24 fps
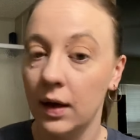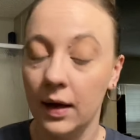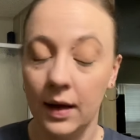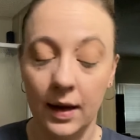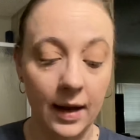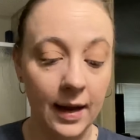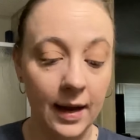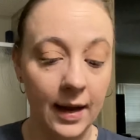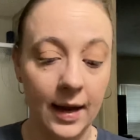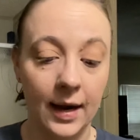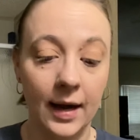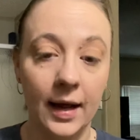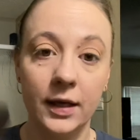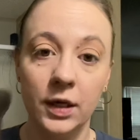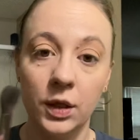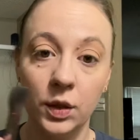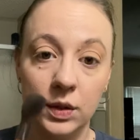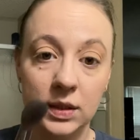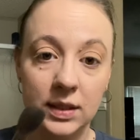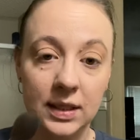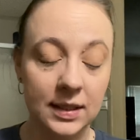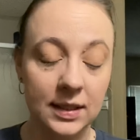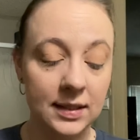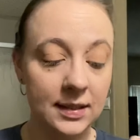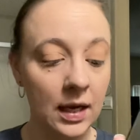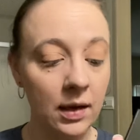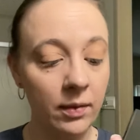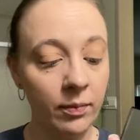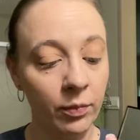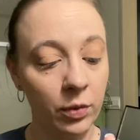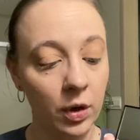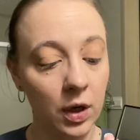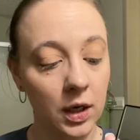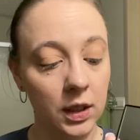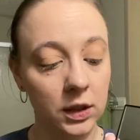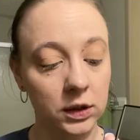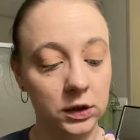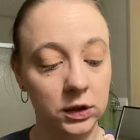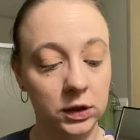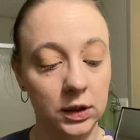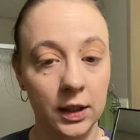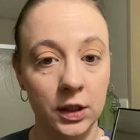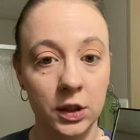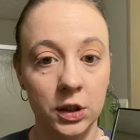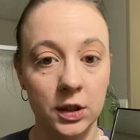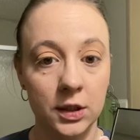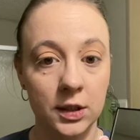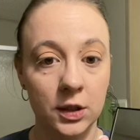And I use the same brush
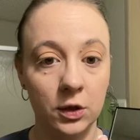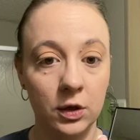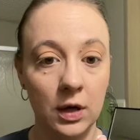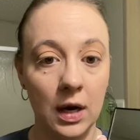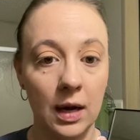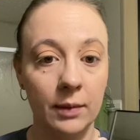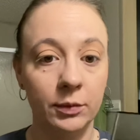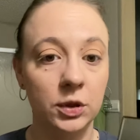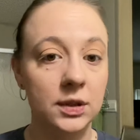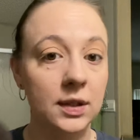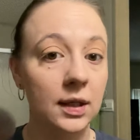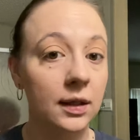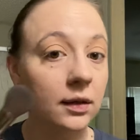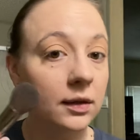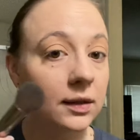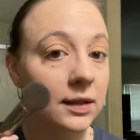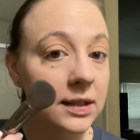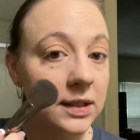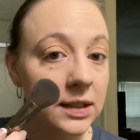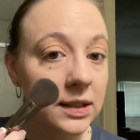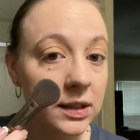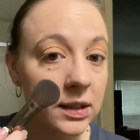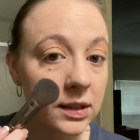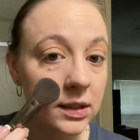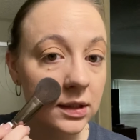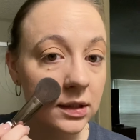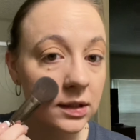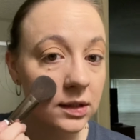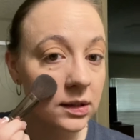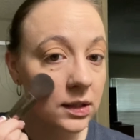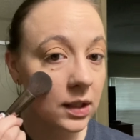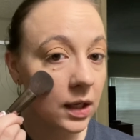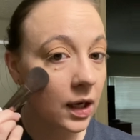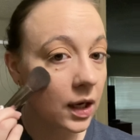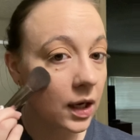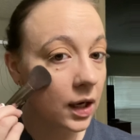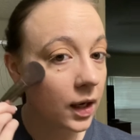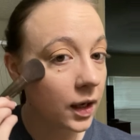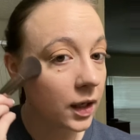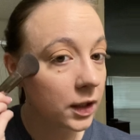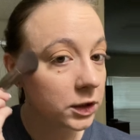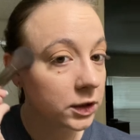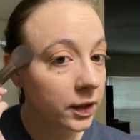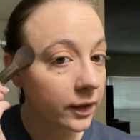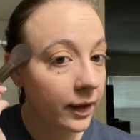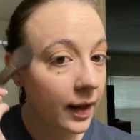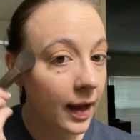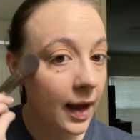and just grab just a
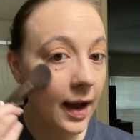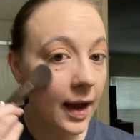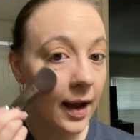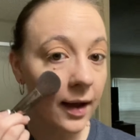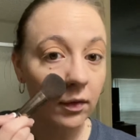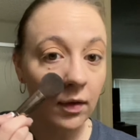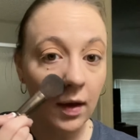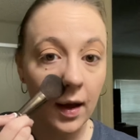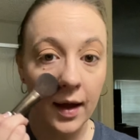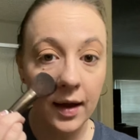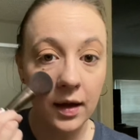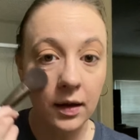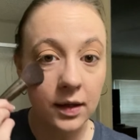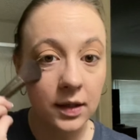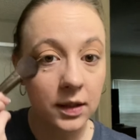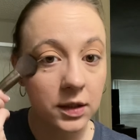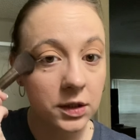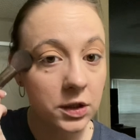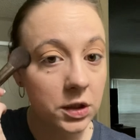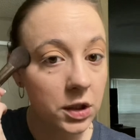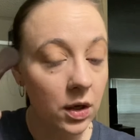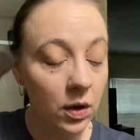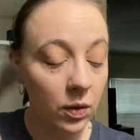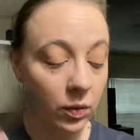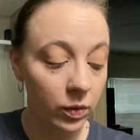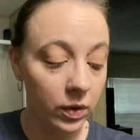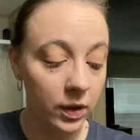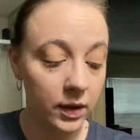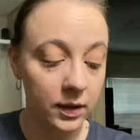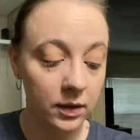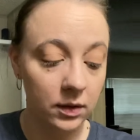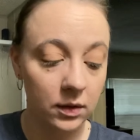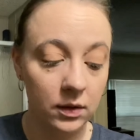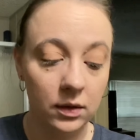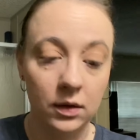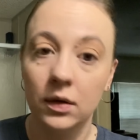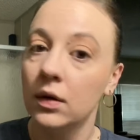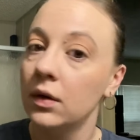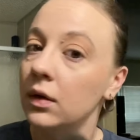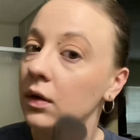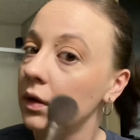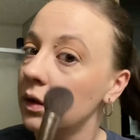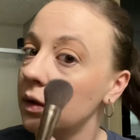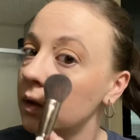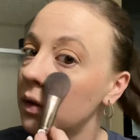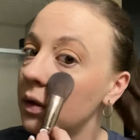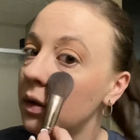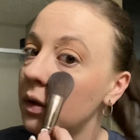touch of the highlight because you don't want
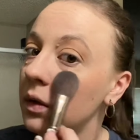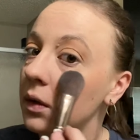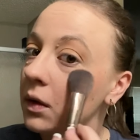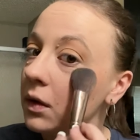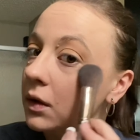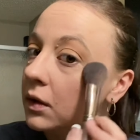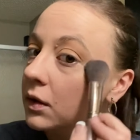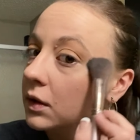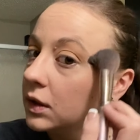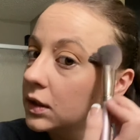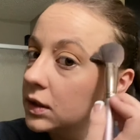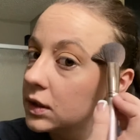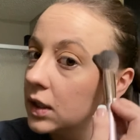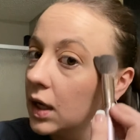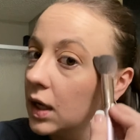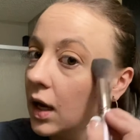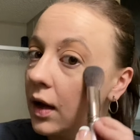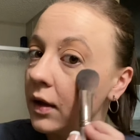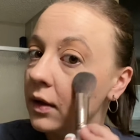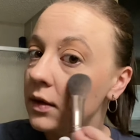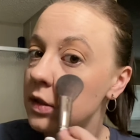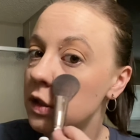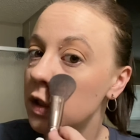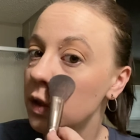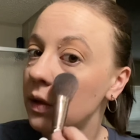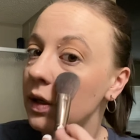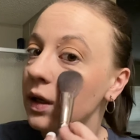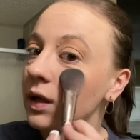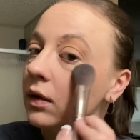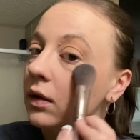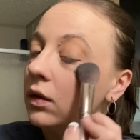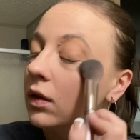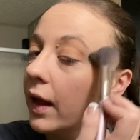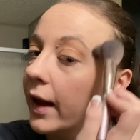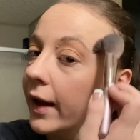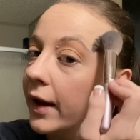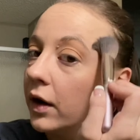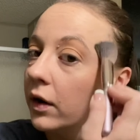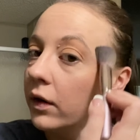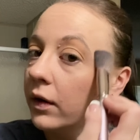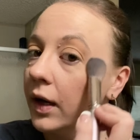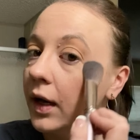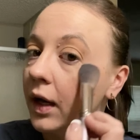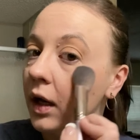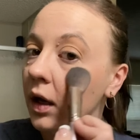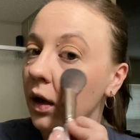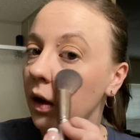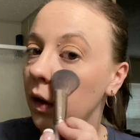tons. You can layer
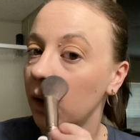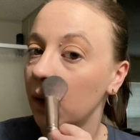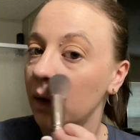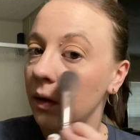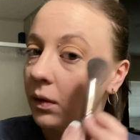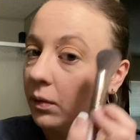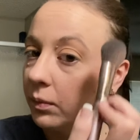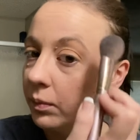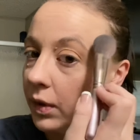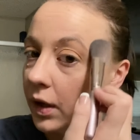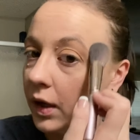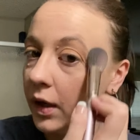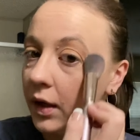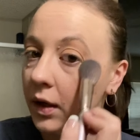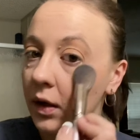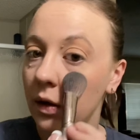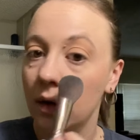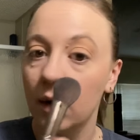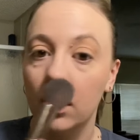it, but